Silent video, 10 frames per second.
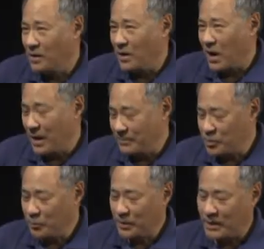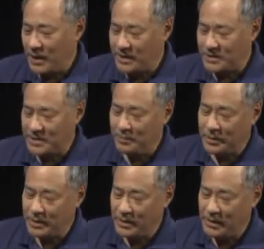I'm duplicating
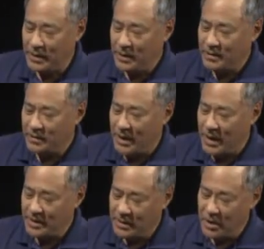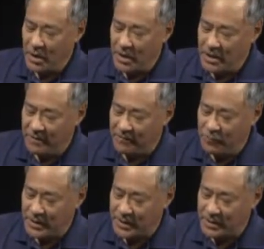simply that if
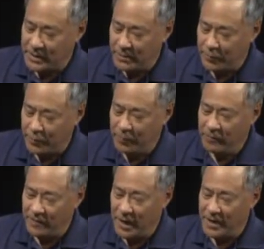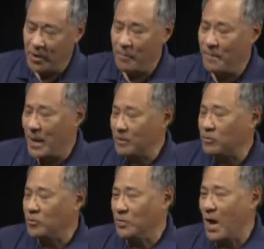we can improve on our
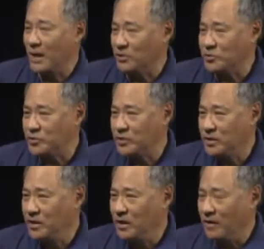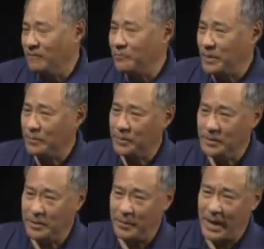medical knowledge, of people
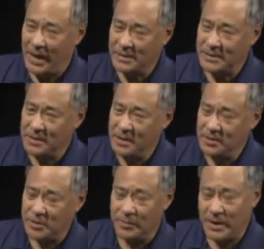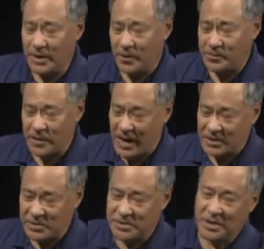in the past. So my character
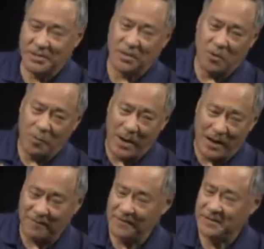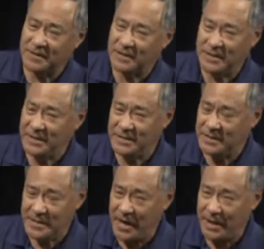actually doesn't go back physically into
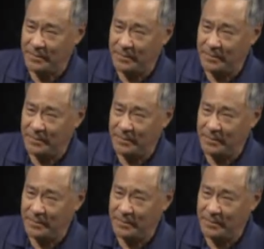time.